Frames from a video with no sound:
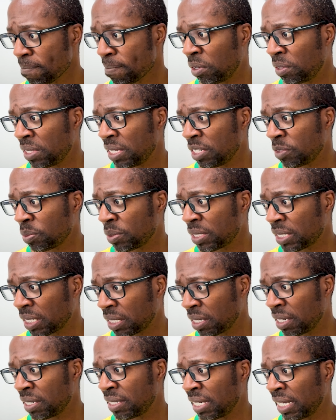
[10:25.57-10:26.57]
on these
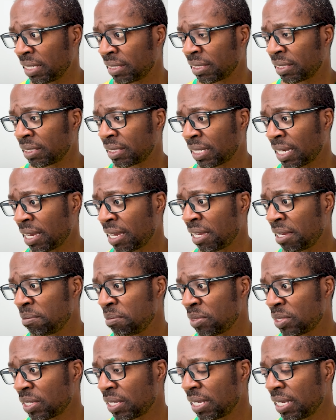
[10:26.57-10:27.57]
particular days and
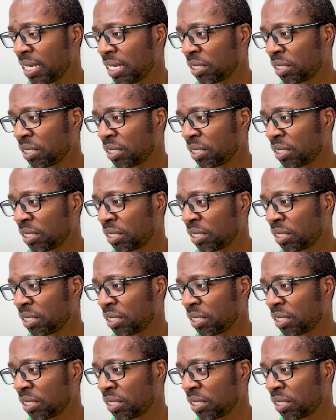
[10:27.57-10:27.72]
times.